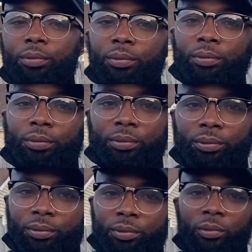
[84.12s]
again,
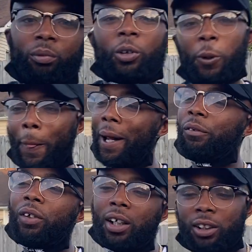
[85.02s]
and I guess you, you know the
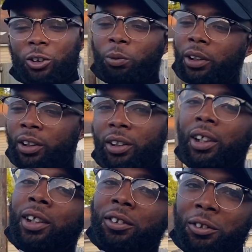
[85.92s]
comment section gonna
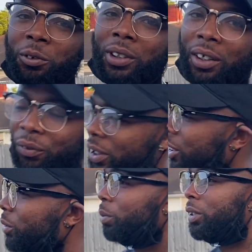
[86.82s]
have fun.
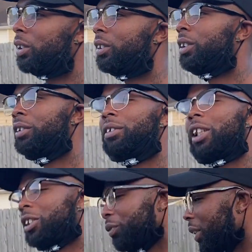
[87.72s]
Well, well, well,
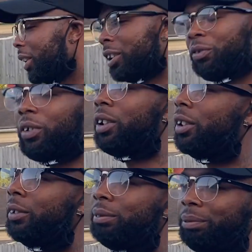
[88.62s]
listen. so
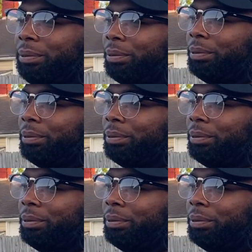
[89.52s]
I, I, did. I